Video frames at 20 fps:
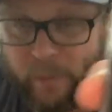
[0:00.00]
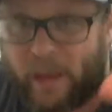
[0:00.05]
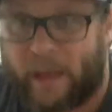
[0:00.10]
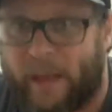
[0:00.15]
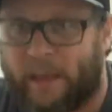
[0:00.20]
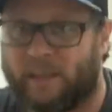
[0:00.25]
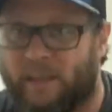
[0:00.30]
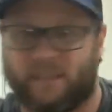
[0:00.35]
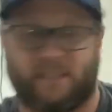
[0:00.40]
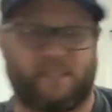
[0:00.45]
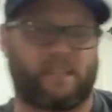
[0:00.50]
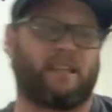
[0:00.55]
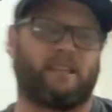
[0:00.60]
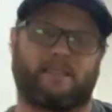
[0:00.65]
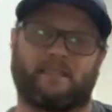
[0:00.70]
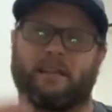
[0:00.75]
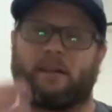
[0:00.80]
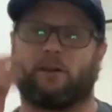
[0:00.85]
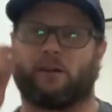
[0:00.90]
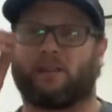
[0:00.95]
it is
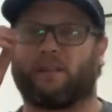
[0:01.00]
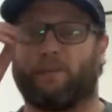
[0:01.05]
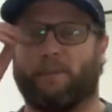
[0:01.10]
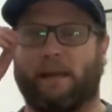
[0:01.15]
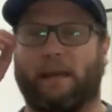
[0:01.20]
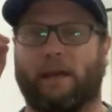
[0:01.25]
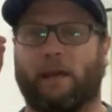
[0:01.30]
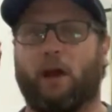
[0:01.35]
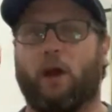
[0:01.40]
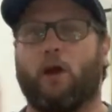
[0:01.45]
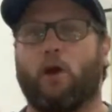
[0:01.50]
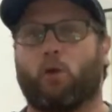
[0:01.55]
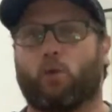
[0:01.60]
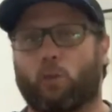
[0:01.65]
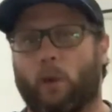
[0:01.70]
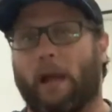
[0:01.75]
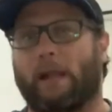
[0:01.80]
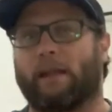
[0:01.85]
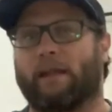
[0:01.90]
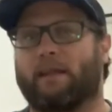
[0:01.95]
considered to be
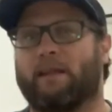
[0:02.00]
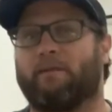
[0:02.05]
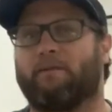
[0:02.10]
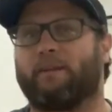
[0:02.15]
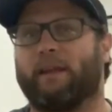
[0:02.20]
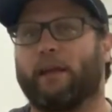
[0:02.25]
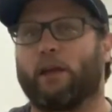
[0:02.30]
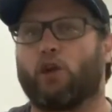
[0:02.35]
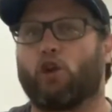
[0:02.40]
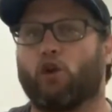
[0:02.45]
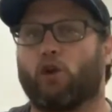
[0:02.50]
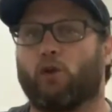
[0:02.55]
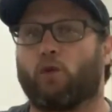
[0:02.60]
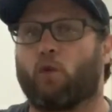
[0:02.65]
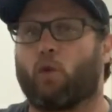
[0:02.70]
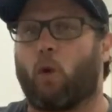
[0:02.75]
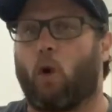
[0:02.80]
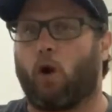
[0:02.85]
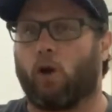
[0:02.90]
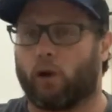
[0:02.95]
relatively
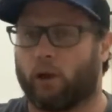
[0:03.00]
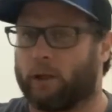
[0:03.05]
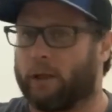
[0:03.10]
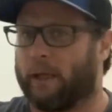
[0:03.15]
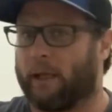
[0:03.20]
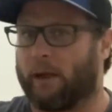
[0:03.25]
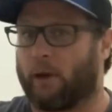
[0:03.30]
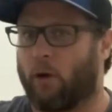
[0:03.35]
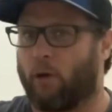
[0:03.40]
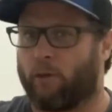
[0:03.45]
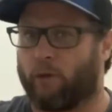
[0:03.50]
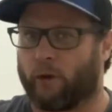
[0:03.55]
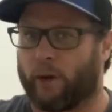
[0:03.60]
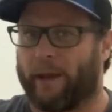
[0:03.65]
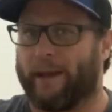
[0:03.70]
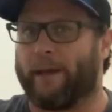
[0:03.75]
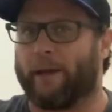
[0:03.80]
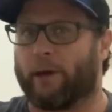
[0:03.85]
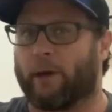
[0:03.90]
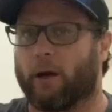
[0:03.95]
good quality over
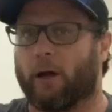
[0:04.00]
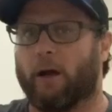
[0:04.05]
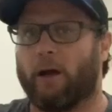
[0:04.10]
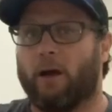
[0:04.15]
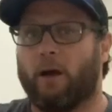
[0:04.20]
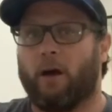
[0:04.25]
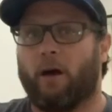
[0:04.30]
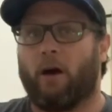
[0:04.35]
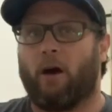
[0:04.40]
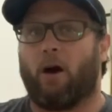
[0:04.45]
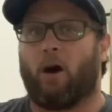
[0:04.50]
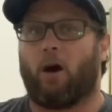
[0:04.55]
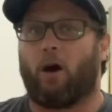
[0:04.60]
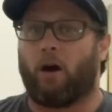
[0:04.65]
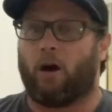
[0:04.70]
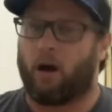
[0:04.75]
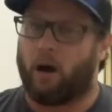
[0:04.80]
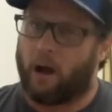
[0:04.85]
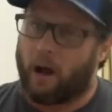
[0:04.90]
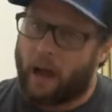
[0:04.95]
here.
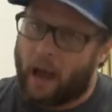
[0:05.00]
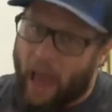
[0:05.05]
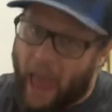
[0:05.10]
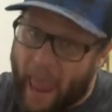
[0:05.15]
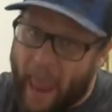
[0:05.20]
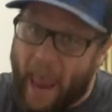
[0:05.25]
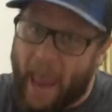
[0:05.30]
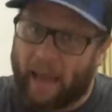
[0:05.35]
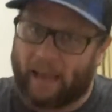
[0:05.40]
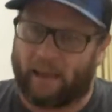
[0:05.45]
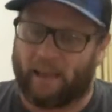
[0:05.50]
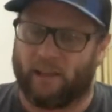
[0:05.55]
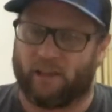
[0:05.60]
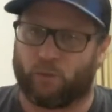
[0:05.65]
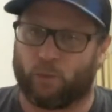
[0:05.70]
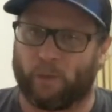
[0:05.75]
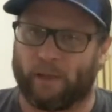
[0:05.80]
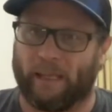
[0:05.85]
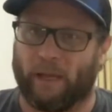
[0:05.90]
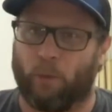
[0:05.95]
And
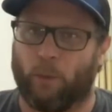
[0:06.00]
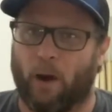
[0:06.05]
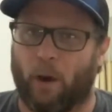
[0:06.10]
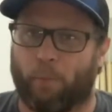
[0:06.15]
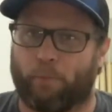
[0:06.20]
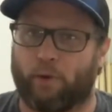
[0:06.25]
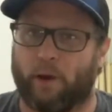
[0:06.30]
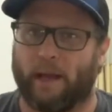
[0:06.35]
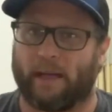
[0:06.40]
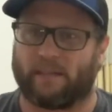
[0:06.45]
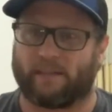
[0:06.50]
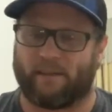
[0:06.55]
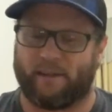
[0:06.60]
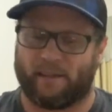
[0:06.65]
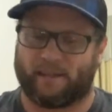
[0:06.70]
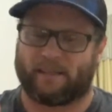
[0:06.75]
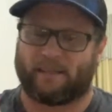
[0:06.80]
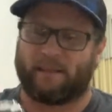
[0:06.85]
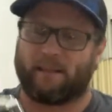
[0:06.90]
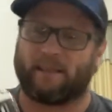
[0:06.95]
it's really well priced.
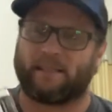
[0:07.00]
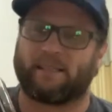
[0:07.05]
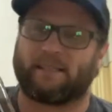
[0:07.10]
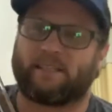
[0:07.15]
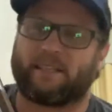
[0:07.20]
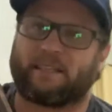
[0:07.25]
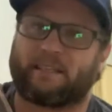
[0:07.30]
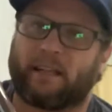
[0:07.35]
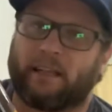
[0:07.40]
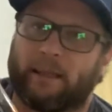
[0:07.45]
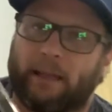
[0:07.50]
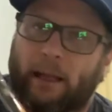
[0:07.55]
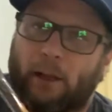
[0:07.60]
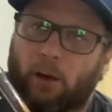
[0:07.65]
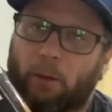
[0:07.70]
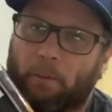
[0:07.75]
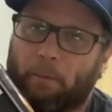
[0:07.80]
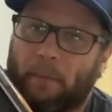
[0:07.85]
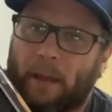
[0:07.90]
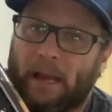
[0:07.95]
This is just a
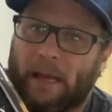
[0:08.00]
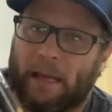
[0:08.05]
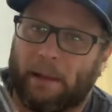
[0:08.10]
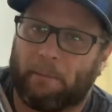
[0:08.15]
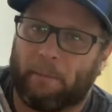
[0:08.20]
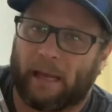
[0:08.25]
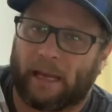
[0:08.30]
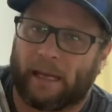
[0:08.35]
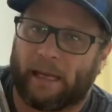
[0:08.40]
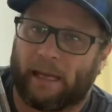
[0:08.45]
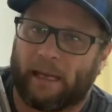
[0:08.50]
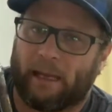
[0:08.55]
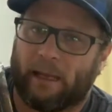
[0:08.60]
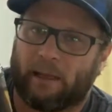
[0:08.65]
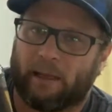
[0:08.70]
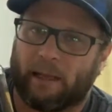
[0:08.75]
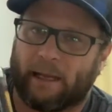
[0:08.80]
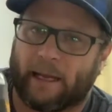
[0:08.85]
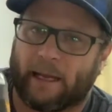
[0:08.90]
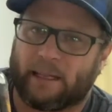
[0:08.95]
little mini
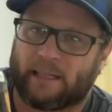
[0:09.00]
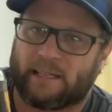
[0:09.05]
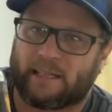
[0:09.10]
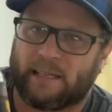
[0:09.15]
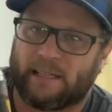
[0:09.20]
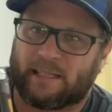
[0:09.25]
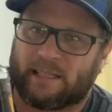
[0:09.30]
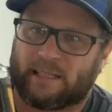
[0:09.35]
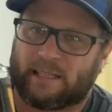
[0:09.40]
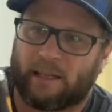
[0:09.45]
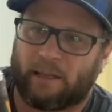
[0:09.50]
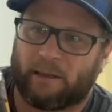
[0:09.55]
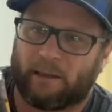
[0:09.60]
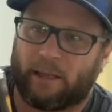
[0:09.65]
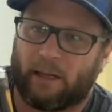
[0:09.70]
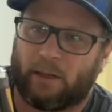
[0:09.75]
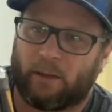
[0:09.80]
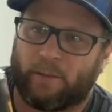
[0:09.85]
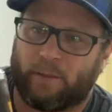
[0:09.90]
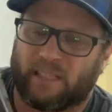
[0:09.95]
Mickey. Like it's a
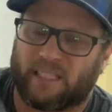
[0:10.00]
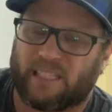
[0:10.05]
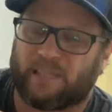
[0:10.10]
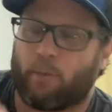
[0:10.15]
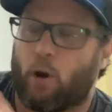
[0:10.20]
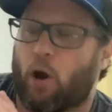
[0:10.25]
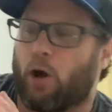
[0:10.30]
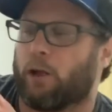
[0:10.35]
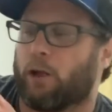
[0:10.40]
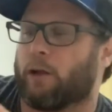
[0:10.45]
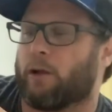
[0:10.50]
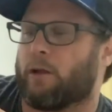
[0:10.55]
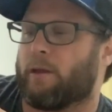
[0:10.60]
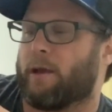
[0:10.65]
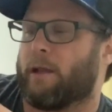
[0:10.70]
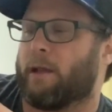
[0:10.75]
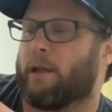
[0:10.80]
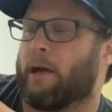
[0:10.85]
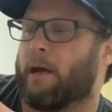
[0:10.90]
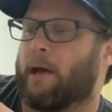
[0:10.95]
little bit smaller
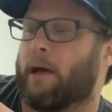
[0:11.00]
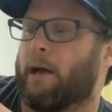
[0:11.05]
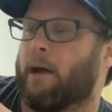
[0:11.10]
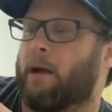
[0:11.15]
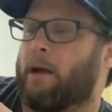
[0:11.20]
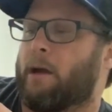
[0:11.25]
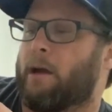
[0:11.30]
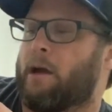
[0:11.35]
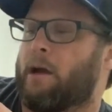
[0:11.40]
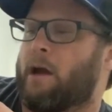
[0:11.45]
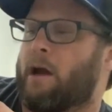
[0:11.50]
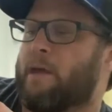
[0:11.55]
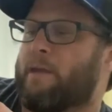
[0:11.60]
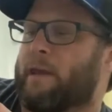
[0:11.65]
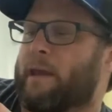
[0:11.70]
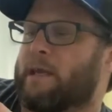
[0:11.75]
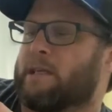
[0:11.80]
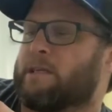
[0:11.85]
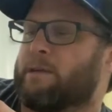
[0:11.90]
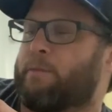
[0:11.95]
than, I
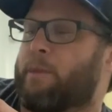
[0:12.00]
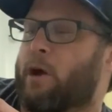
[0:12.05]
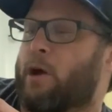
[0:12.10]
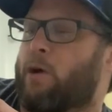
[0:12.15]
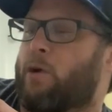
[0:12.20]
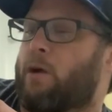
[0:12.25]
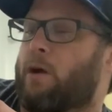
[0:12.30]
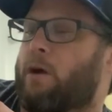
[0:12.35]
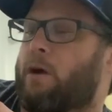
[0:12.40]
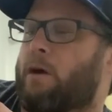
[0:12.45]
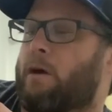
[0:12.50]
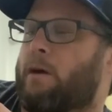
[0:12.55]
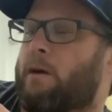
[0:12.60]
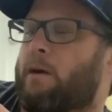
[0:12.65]
think it's about,